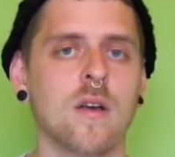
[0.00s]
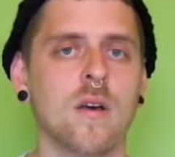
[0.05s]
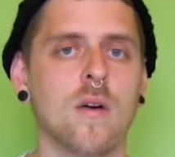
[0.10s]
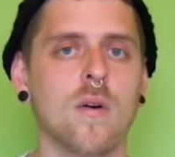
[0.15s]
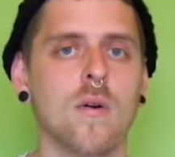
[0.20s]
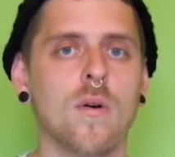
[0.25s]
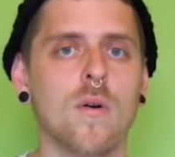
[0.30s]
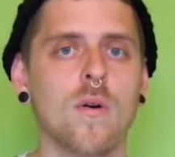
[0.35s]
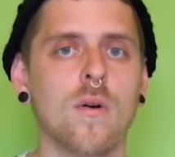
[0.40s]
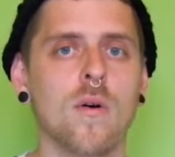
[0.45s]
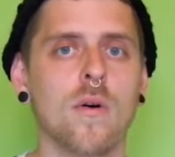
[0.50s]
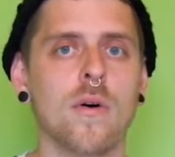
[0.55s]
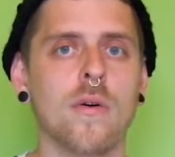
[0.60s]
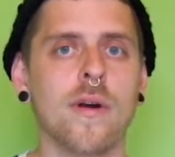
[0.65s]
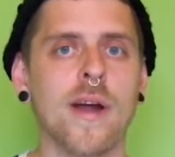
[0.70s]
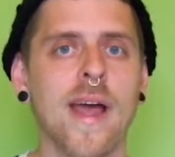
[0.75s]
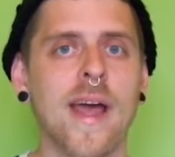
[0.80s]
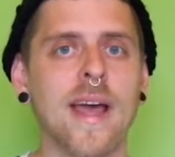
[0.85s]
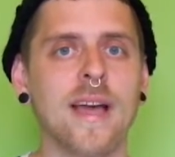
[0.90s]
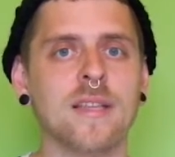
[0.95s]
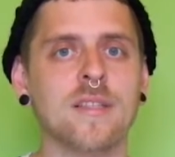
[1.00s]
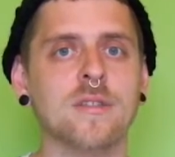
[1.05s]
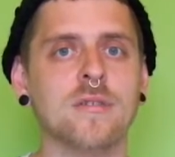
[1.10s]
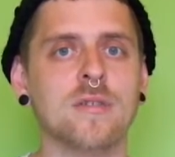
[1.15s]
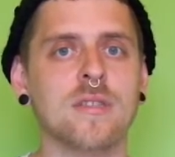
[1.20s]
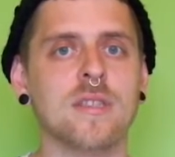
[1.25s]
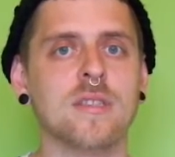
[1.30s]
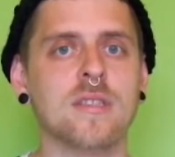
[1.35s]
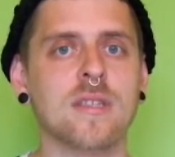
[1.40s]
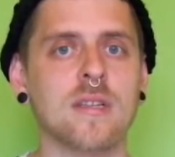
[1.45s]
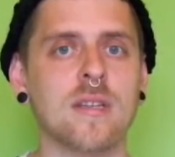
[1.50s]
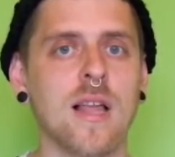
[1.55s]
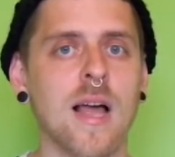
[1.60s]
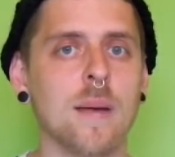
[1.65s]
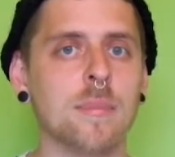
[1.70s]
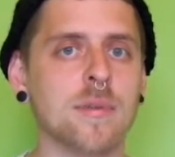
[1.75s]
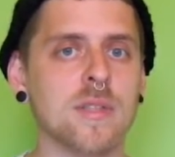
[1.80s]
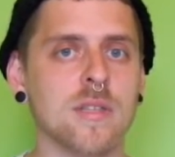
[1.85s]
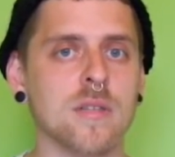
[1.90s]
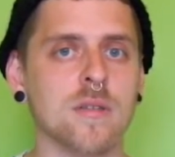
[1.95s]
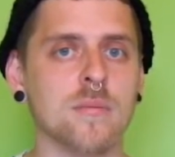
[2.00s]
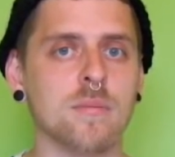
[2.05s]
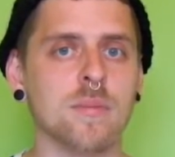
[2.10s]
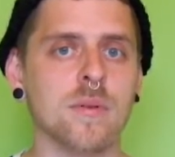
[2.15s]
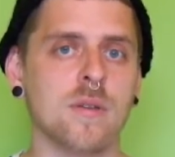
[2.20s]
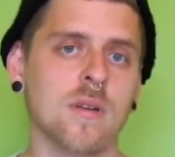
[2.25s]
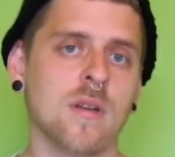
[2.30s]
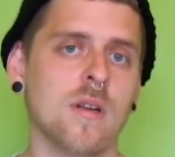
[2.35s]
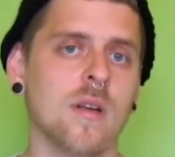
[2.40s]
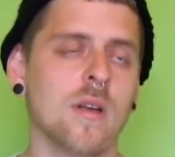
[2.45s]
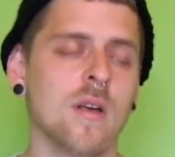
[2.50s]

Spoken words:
or Anne uses the laptop,